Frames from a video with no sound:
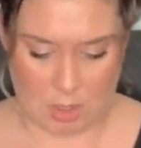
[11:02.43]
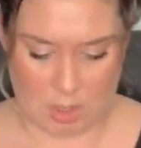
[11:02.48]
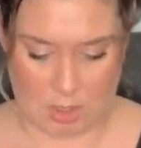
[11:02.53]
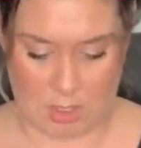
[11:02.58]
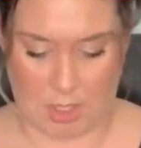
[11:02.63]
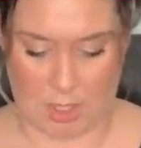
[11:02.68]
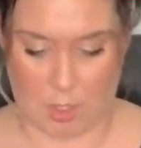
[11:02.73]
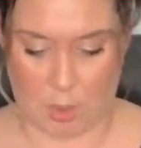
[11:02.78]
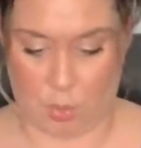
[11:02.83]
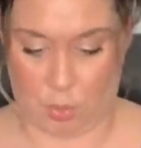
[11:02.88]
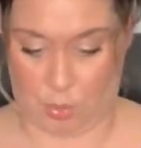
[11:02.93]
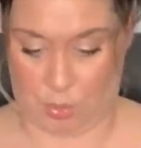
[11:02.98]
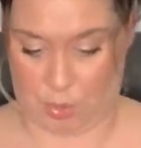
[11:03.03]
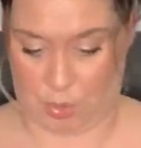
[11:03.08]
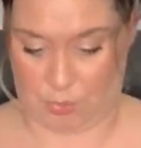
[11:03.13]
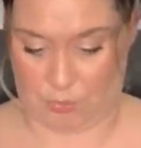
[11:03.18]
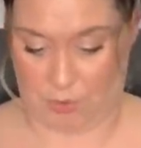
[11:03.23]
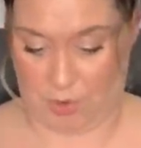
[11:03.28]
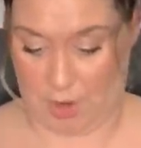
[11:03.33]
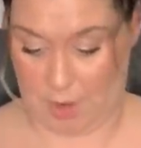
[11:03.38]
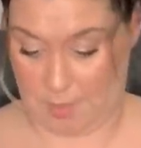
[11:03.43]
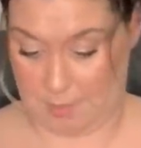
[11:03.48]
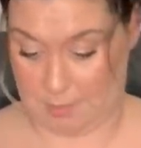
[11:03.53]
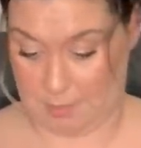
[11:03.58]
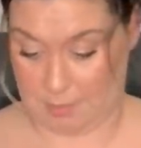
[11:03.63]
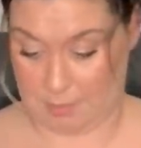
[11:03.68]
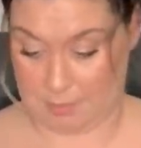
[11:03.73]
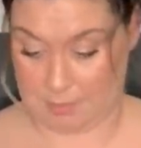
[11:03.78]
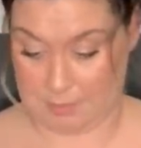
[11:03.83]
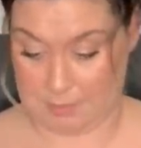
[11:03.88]
gonna order from
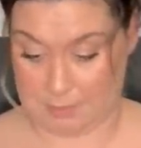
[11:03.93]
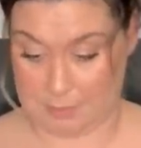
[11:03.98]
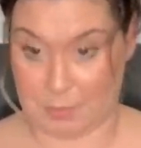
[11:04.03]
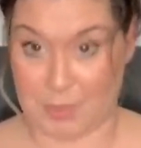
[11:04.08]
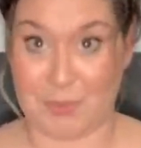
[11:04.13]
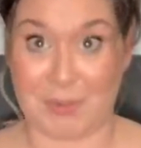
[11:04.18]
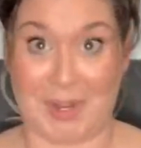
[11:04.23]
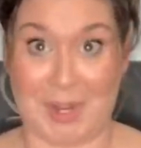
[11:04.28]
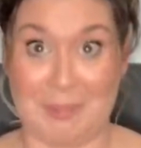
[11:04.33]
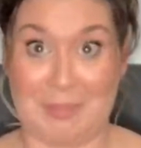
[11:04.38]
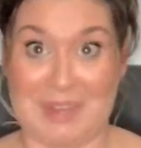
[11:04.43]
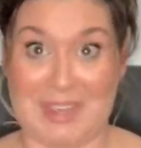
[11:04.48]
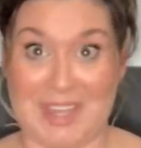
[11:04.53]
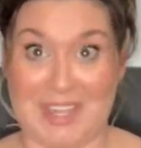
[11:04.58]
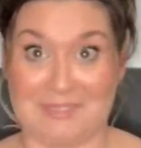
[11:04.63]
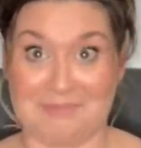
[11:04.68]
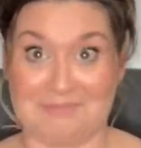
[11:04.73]
ThredUP again,